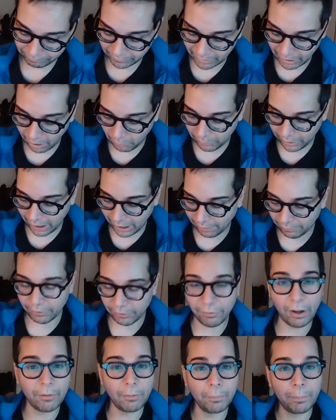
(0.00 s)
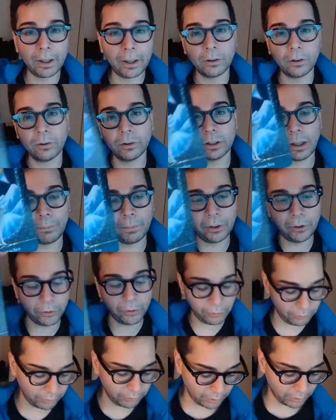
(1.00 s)
Now we have the Five of Pentacles coming
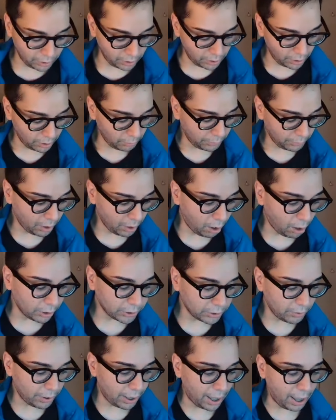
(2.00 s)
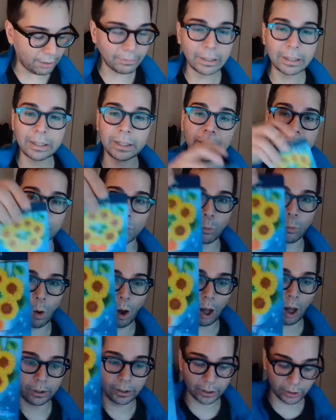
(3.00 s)
through. We also have the Six of
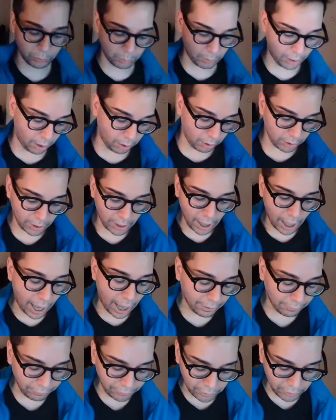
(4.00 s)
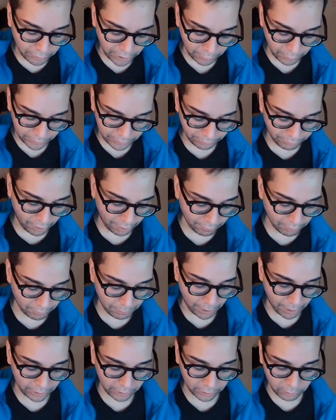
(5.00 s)
Wands as well. I feel here with the Five of
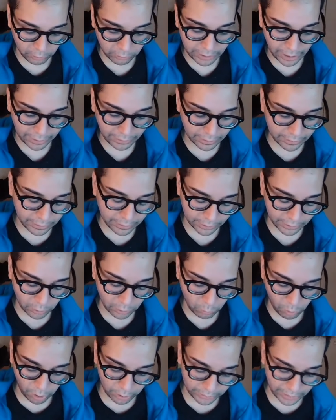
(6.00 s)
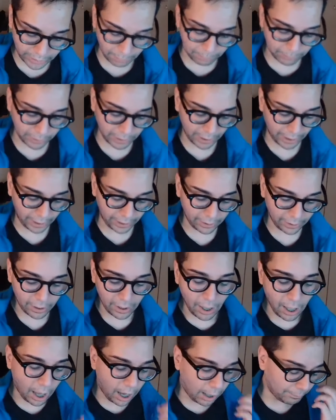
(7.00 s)
Pentacles and the Six of Wands at play,
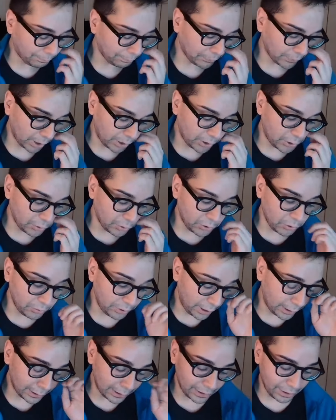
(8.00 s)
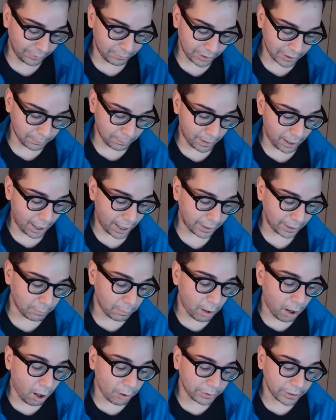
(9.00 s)
you do need to leave this behind,
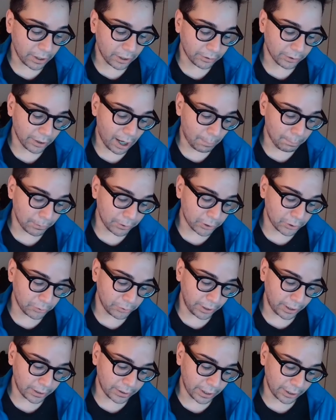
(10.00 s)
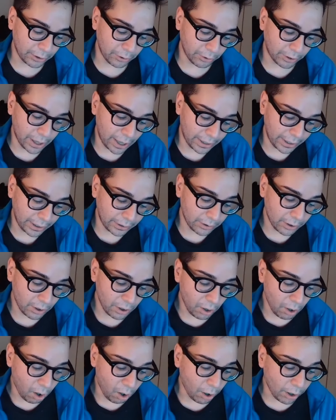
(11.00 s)
but all the other opportunities that you're getting
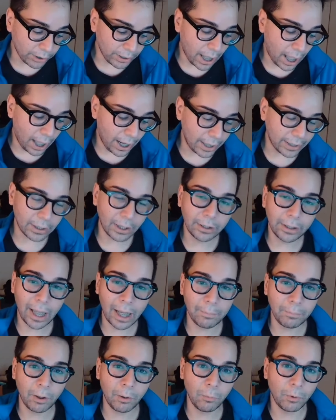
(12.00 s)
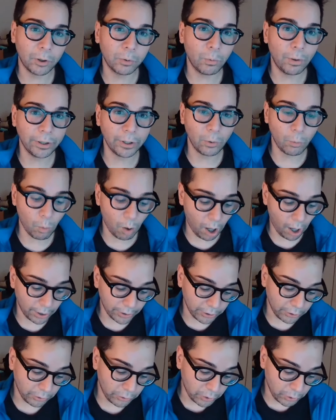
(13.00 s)
are not in alignment with what you
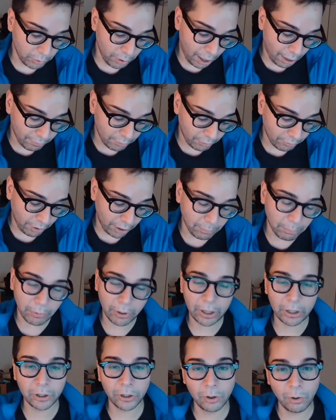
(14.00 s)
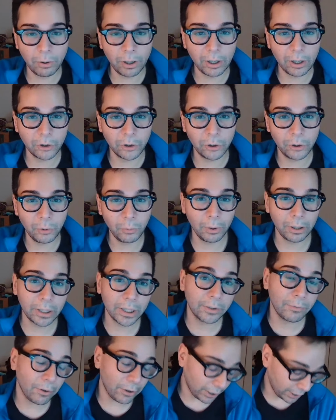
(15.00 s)
want. You do have a vibrational issue, which is very